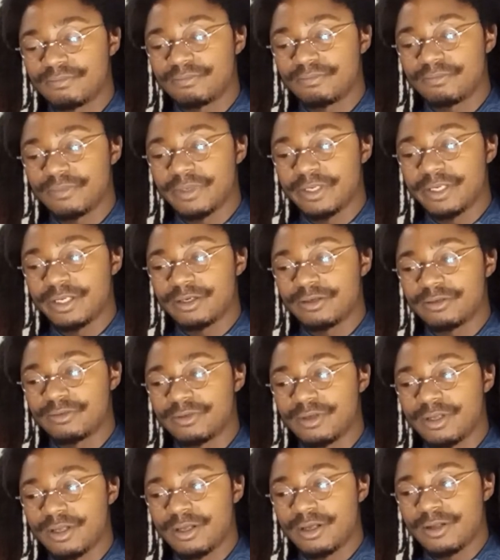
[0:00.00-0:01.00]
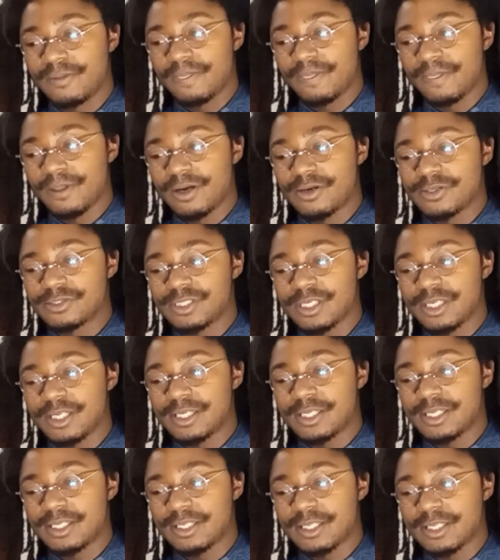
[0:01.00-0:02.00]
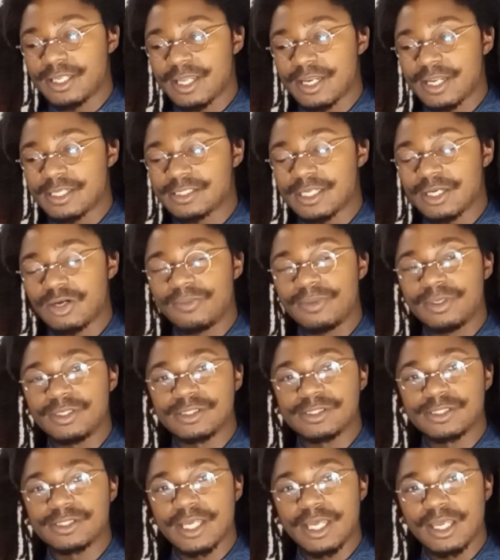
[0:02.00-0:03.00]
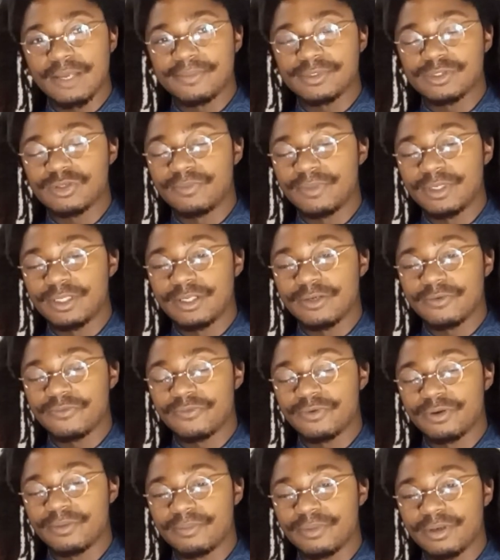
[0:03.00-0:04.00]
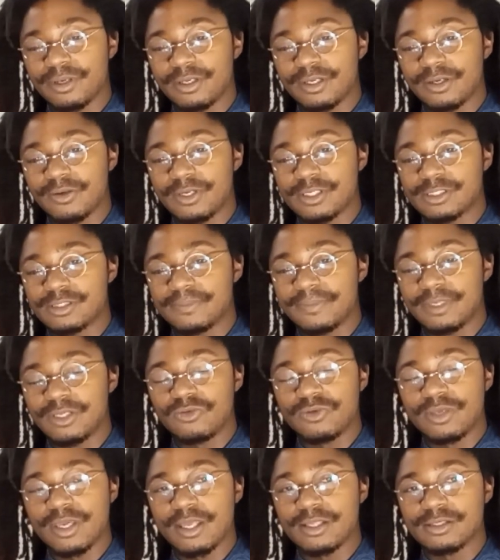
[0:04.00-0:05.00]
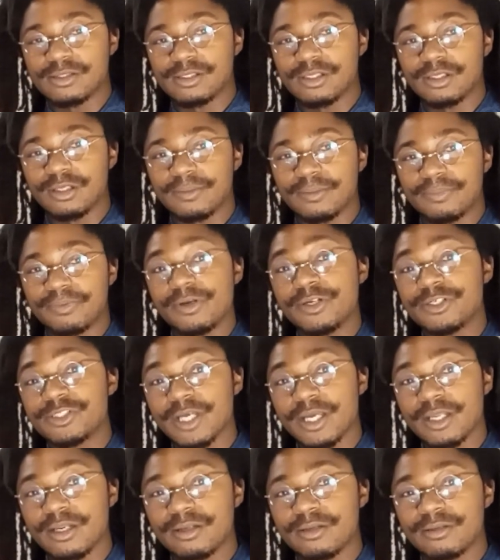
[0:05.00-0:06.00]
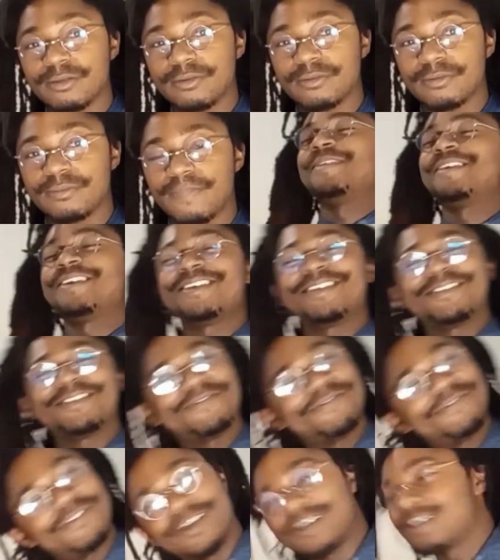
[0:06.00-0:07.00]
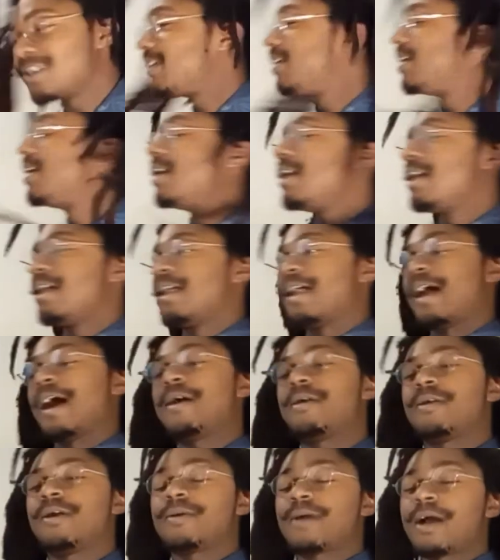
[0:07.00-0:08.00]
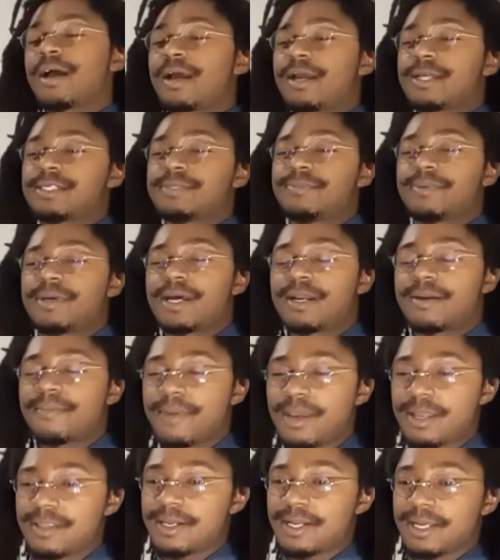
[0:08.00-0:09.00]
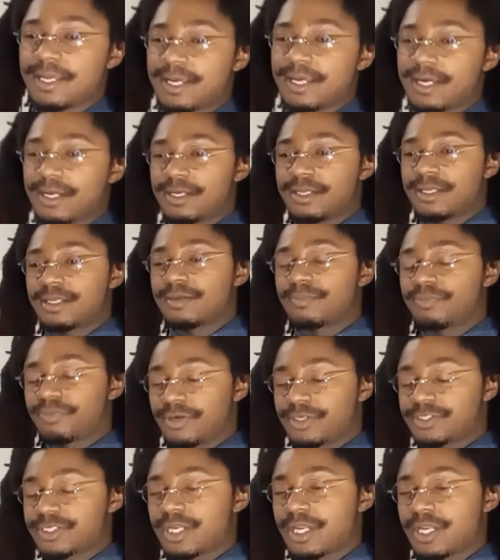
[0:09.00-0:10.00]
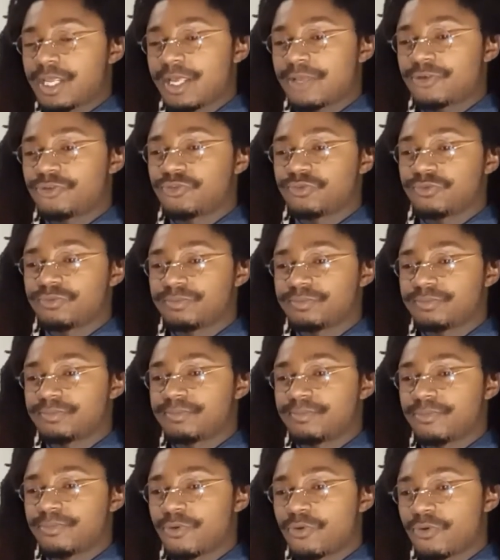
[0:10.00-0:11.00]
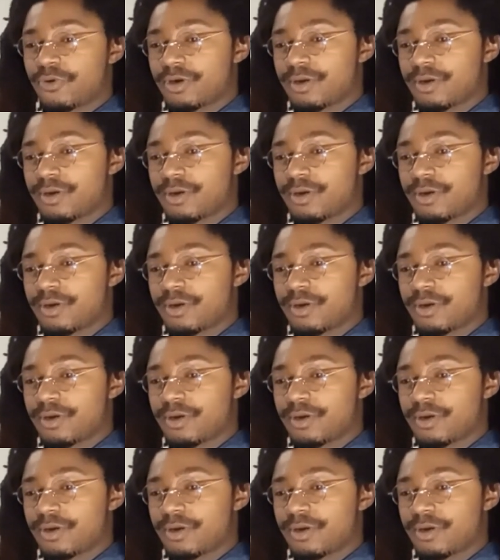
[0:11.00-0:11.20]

You know, I understand that that's not gonna be the same. It's gonna be different. But, you know, it doesn't mean you can't still appreciate it. Man, fuck. I don't know. I guess I'm kind of mad that I kind of didn't appreciate Andrew more in the